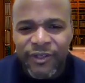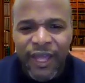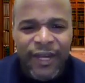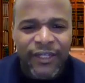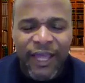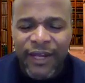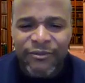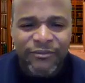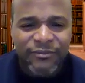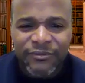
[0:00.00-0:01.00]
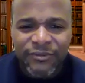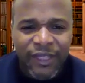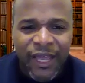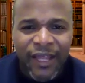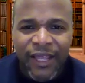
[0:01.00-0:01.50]
I
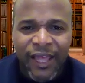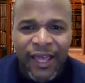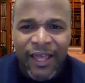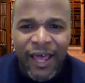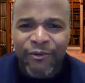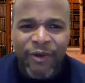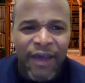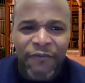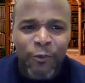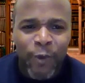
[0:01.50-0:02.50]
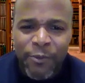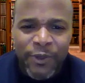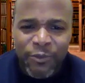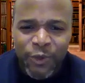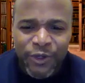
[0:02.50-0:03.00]
don't have a way
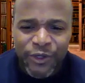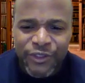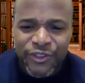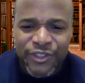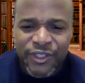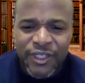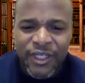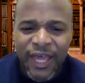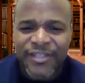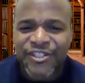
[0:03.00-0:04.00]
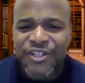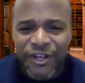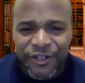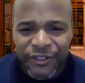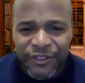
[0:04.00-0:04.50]
with words. I
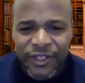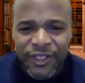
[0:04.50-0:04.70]
stutter.